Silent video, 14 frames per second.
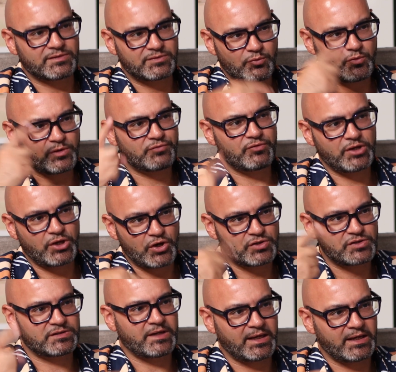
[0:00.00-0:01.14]
It's always
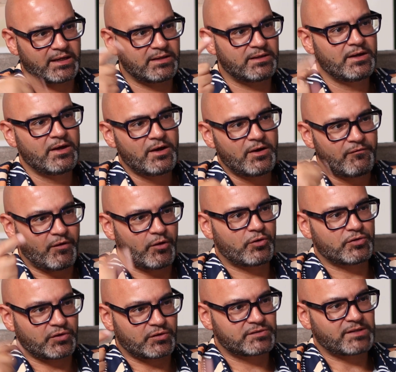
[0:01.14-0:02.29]
regurgitated.
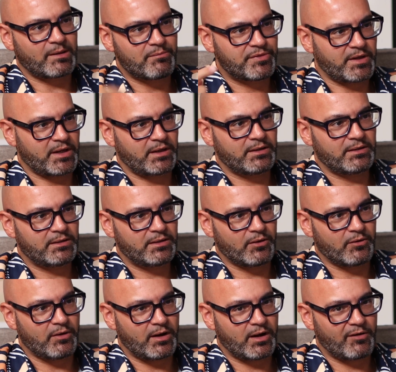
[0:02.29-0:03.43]
Focus on something, and
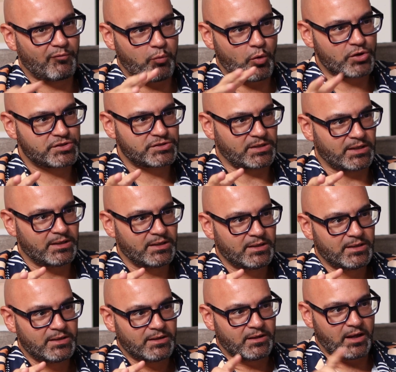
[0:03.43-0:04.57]
I've watched it,
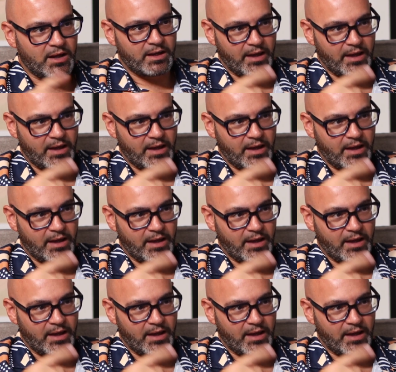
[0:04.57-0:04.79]
like